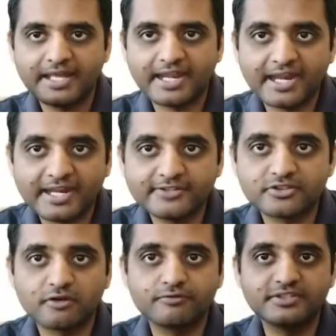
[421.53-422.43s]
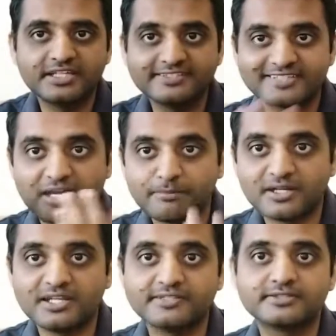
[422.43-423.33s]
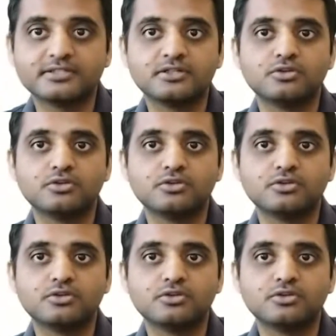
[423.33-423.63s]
hands of these capitalists,